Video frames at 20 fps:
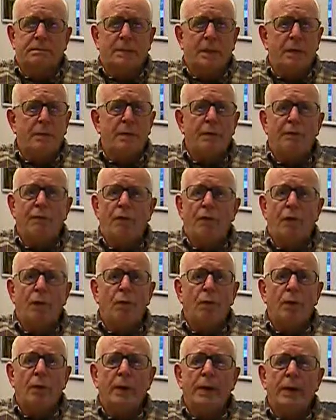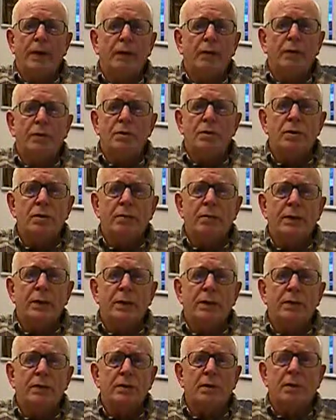Maybe for a week or two
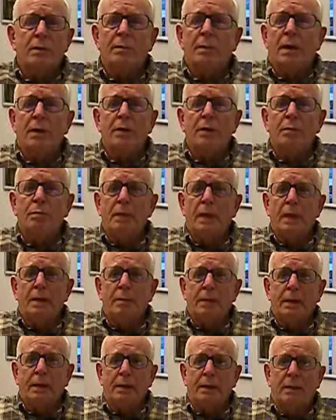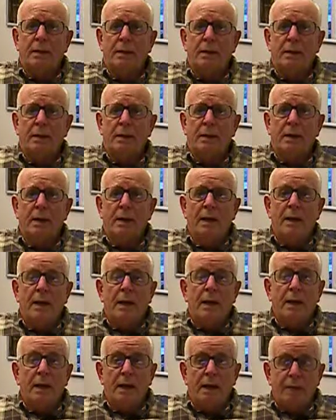weeks or a month maybe.
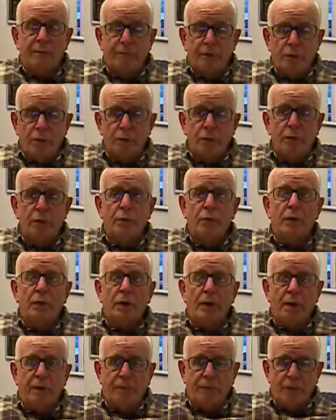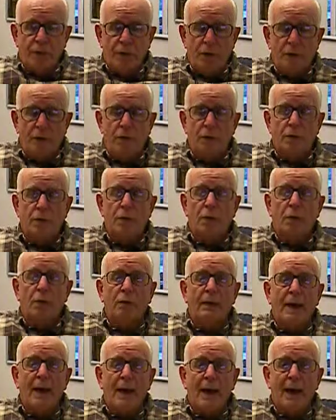And if you if you
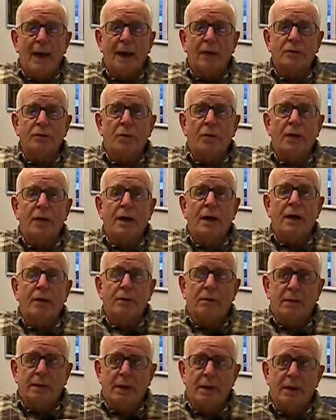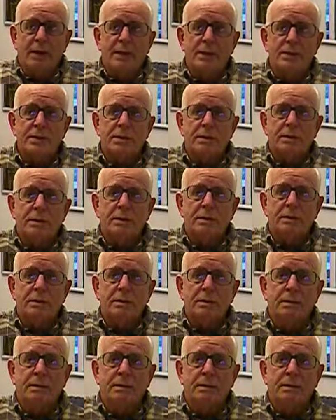don't act on that grace,